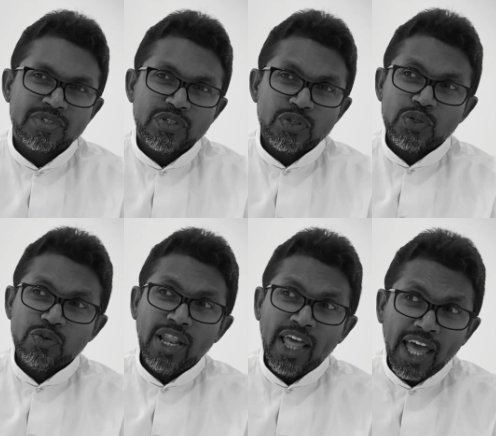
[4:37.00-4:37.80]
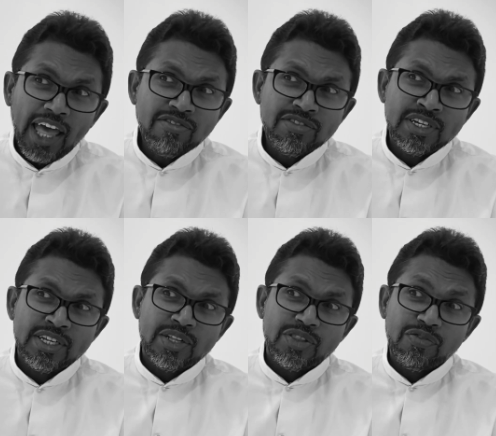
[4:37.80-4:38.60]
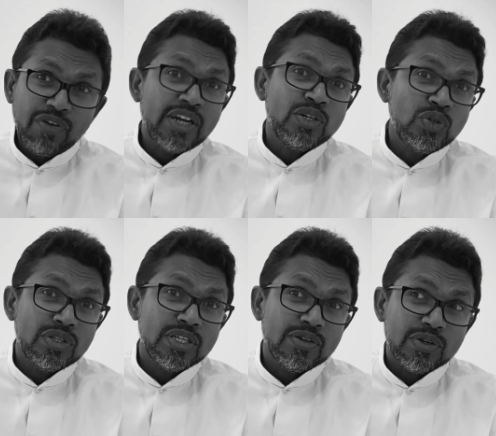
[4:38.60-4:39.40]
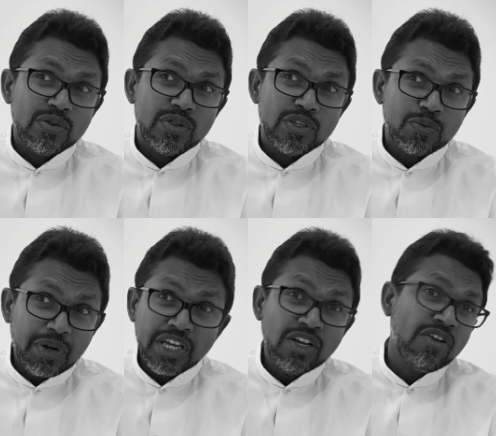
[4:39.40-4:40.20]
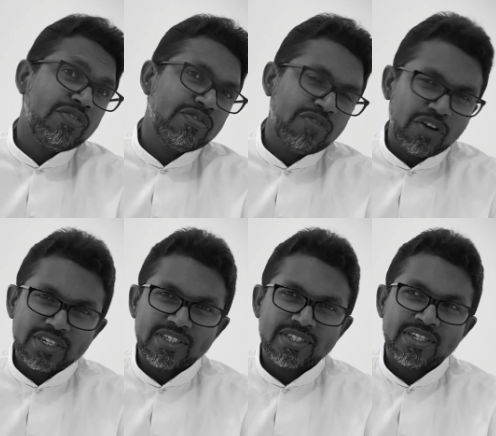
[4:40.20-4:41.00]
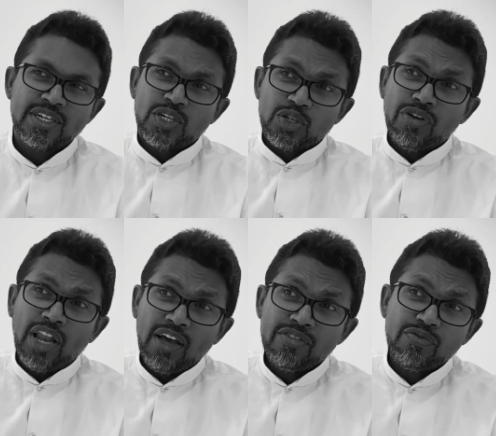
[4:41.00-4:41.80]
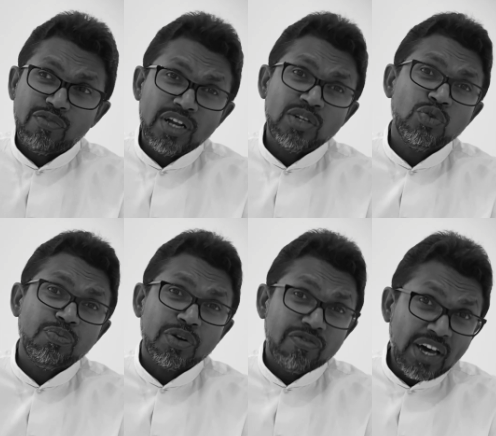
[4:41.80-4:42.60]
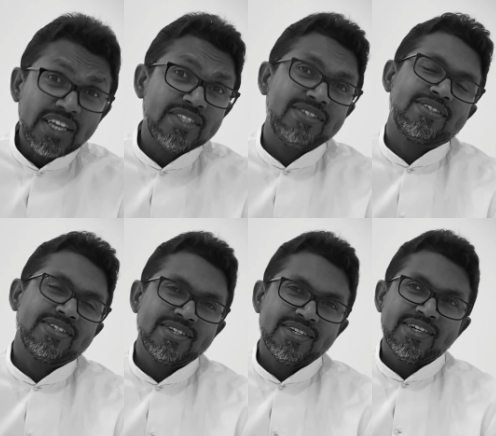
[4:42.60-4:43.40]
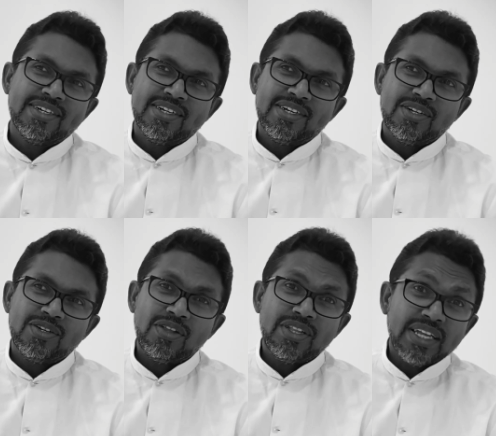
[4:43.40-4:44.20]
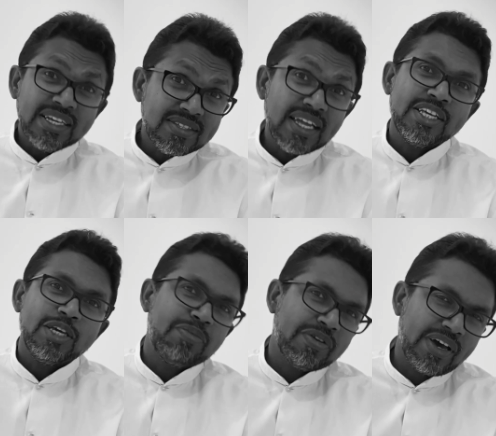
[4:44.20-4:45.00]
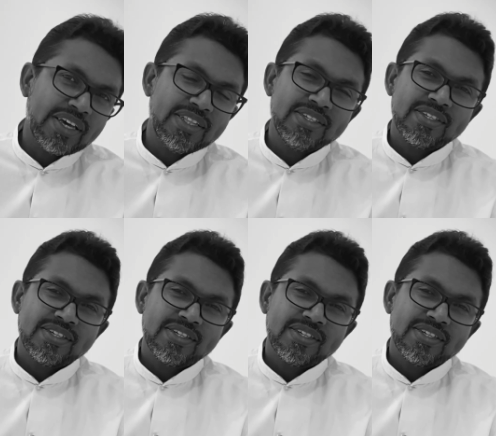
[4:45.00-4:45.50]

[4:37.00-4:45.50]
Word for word: So you will have the one, the, the spring of the waters. You will have the one who provides, are the things that he provides.